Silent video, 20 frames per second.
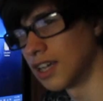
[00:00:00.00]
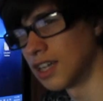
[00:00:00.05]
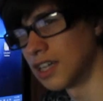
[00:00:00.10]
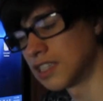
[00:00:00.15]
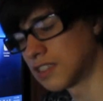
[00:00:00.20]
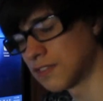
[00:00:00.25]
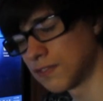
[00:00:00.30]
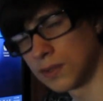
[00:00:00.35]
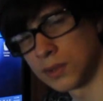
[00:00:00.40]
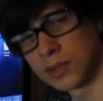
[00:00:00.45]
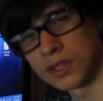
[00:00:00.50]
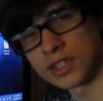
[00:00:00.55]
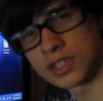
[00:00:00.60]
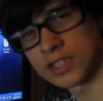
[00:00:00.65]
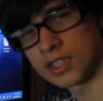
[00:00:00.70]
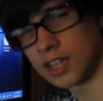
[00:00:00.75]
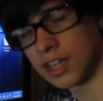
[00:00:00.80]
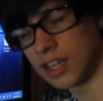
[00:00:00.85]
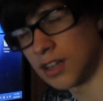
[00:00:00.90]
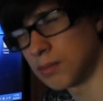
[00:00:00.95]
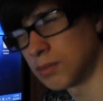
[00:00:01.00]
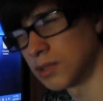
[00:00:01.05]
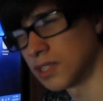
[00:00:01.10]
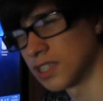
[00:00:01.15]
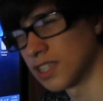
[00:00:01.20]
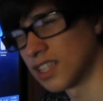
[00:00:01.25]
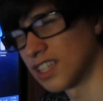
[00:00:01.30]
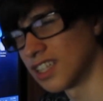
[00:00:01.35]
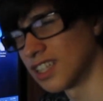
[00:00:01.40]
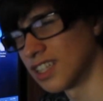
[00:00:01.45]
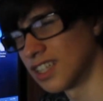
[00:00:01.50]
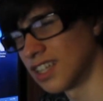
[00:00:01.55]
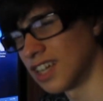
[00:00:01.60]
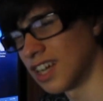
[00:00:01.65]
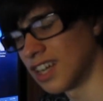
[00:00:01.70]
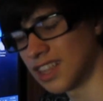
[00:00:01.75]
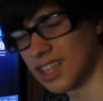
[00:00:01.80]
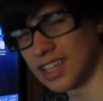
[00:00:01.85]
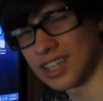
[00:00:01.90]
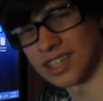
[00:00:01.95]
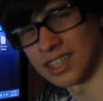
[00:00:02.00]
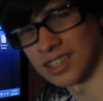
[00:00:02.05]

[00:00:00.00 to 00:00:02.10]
it's foolish, yeah, but I think it